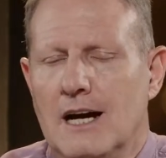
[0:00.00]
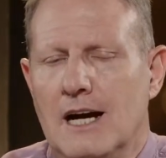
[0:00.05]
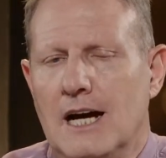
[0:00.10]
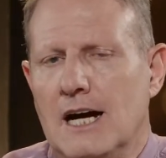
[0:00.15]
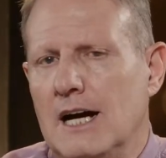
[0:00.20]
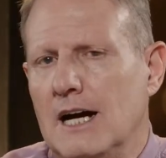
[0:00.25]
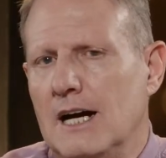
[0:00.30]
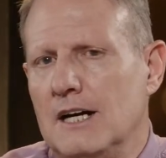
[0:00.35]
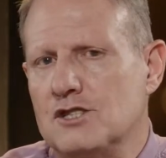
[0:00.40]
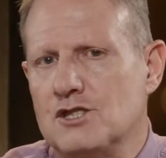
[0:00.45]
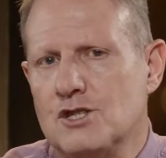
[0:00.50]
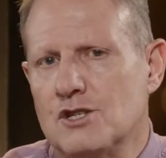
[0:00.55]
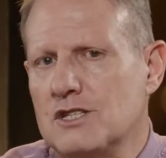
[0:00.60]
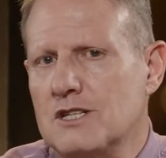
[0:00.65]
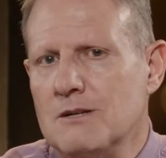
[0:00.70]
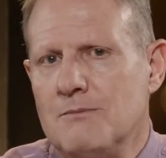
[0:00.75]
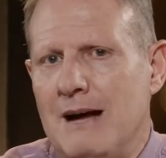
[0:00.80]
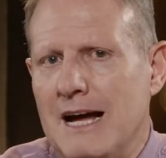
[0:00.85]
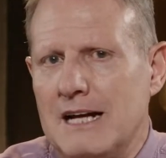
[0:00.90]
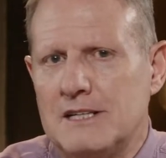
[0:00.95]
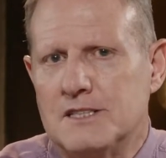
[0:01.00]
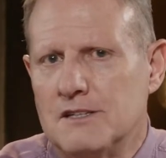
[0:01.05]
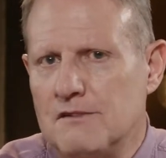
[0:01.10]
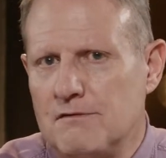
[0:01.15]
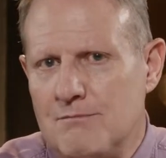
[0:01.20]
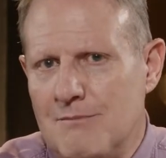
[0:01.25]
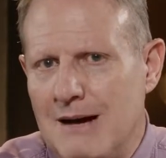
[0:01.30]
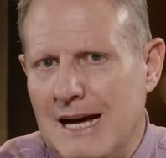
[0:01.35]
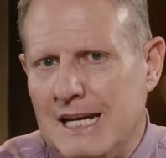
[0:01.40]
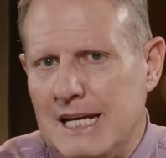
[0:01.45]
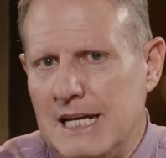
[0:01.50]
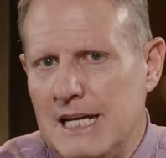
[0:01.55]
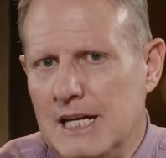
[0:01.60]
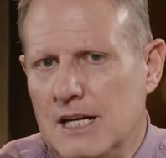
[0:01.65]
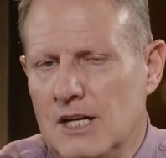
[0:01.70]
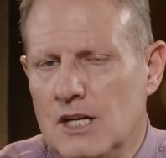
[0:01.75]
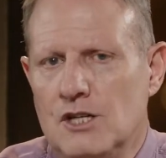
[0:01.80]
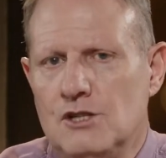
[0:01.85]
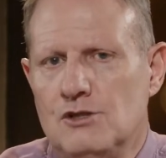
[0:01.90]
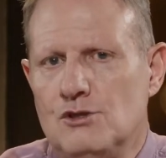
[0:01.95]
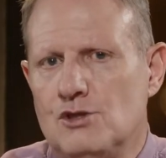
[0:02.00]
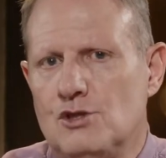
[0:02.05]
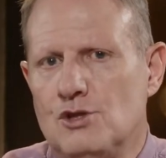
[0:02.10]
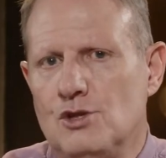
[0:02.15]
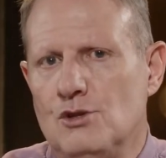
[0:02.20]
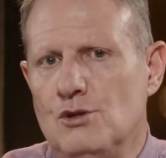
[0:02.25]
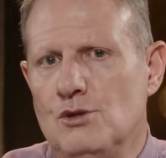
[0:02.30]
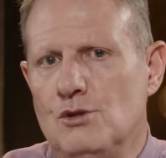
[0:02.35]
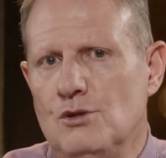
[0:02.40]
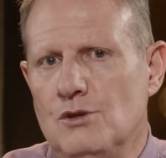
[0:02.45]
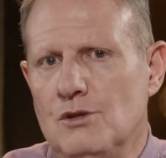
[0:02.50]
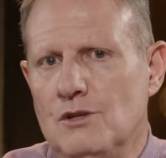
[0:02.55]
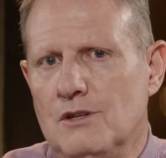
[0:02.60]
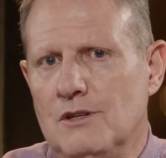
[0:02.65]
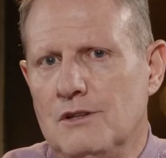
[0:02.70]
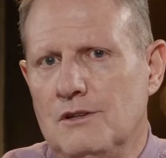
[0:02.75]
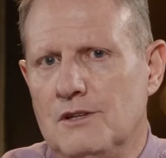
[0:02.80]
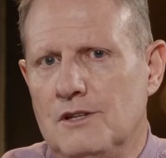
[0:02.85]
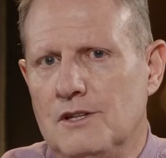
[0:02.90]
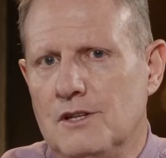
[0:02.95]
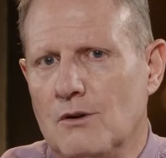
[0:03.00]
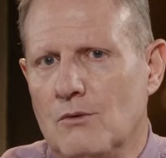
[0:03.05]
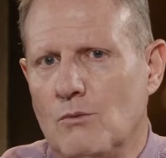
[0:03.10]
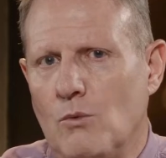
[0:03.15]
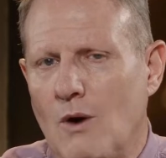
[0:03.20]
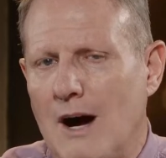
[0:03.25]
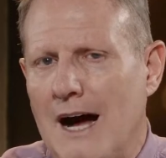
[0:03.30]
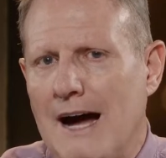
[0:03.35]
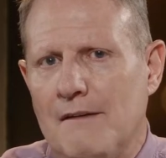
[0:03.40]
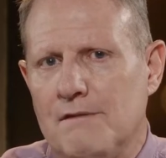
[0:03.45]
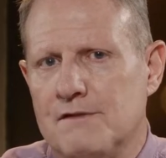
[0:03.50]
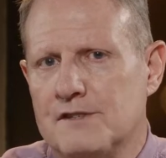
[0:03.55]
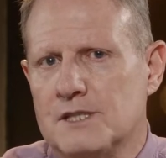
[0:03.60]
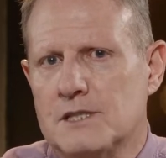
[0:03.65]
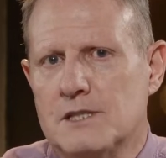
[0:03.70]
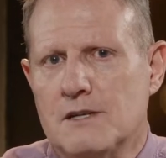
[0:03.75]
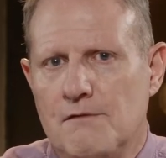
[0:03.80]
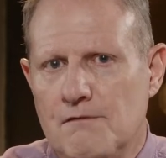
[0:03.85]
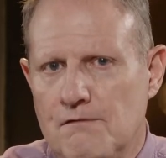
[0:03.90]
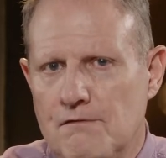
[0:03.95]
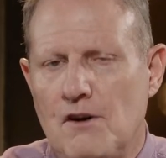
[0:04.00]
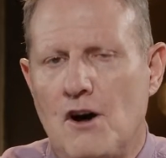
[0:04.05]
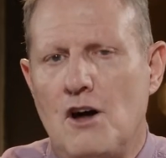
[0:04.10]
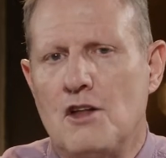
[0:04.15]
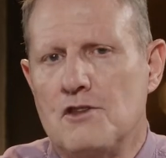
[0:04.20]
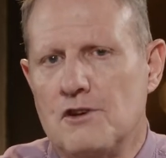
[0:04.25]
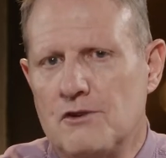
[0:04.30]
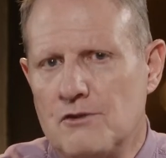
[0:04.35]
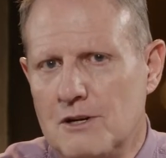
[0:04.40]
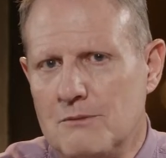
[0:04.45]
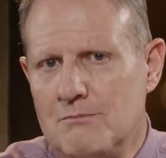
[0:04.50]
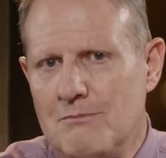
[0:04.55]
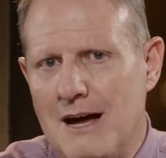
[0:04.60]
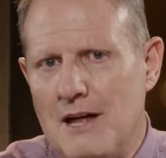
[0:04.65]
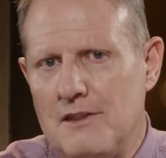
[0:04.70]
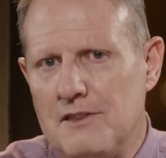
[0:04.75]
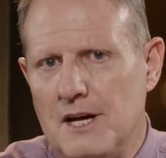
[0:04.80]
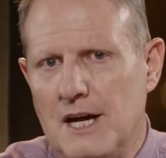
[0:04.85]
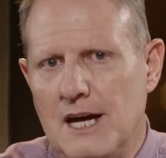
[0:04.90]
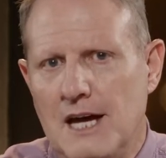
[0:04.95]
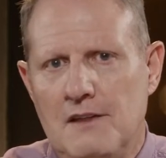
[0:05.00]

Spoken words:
a certain amount of money to the wife's father and mother.